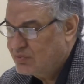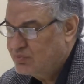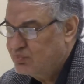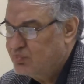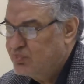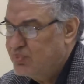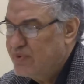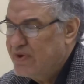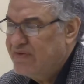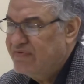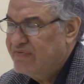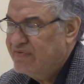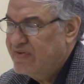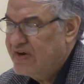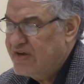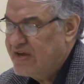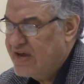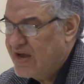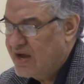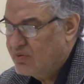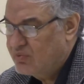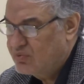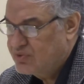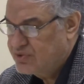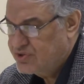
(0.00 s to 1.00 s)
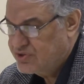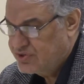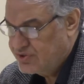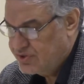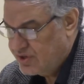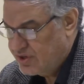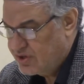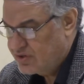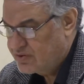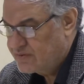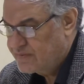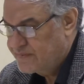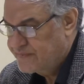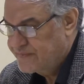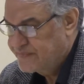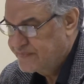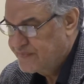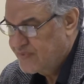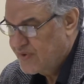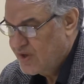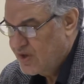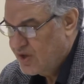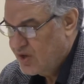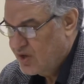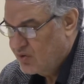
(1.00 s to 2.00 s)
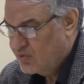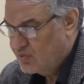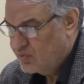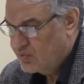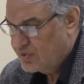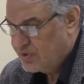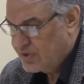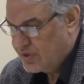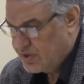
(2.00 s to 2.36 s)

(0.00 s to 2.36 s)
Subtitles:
Briefly, I would share with